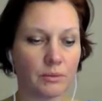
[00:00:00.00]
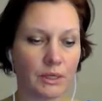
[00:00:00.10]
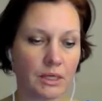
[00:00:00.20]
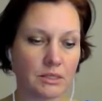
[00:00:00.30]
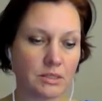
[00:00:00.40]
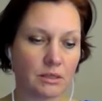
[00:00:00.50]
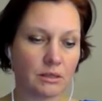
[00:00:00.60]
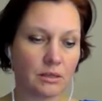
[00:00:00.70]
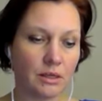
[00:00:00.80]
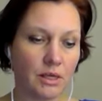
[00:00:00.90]

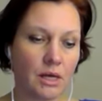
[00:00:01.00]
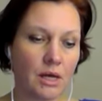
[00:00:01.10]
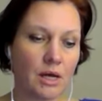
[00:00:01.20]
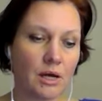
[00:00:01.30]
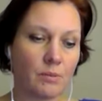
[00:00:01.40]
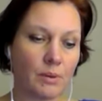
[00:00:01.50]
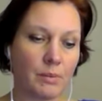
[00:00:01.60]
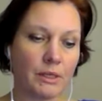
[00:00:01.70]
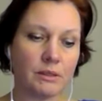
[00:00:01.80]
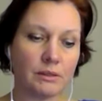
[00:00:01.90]
2018, where
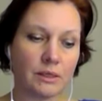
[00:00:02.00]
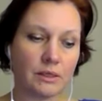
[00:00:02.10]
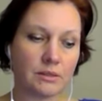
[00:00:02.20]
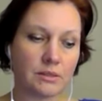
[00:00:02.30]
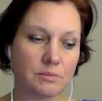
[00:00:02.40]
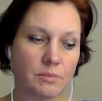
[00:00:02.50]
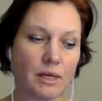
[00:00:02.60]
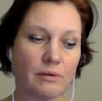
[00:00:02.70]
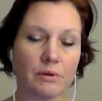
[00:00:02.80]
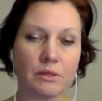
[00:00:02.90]
mental illness may
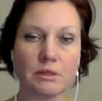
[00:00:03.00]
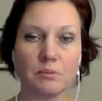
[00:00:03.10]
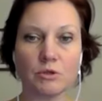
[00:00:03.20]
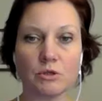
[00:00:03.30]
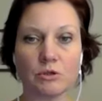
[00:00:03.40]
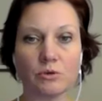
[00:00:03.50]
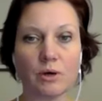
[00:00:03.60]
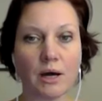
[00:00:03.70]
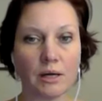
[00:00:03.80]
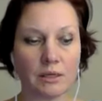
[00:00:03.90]
have contributed to
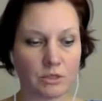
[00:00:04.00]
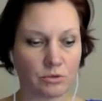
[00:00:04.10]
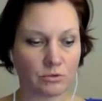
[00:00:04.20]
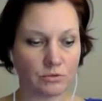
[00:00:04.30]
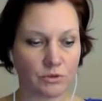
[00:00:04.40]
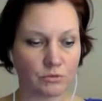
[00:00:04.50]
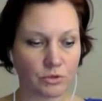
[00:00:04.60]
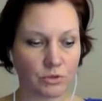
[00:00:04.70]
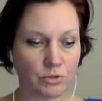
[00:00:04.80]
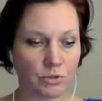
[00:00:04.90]
a high risk of
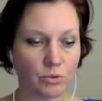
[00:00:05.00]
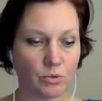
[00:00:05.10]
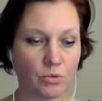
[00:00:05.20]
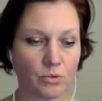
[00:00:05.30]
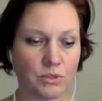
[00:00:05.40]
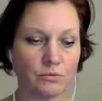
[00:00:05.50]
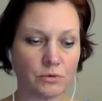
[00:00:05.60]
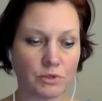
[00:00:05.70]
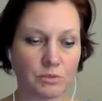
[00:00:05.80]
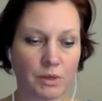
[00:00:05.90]
divorce, or
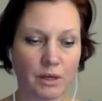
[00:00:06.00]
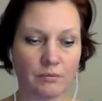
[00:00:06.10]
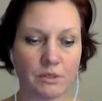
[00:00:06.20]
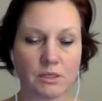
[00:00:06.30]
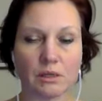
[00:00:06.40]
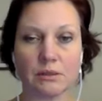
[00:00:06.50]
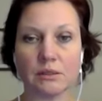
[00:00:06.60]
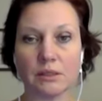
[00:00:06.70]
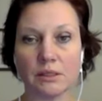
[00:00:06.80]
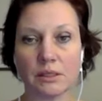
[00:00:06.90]
divorce may have
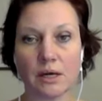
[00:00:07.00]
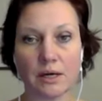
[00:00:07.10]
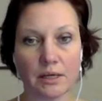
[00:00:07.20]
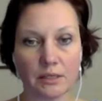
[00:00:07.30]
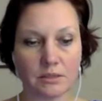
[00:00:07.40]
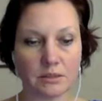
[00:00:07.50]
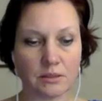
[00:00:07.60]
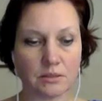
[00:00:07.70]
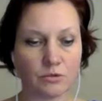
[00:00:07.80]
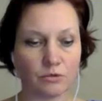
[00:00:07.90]
resulted in a high
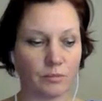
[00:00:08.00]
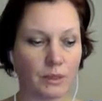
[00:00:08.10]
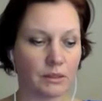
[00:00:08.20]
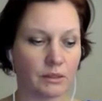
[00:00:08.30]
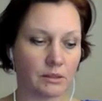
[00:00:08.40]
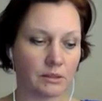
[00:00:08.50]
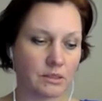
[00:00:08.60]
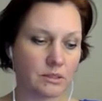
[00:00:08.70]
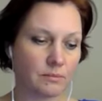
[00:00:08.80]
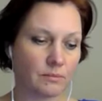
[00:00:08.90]
incidence of mental illness.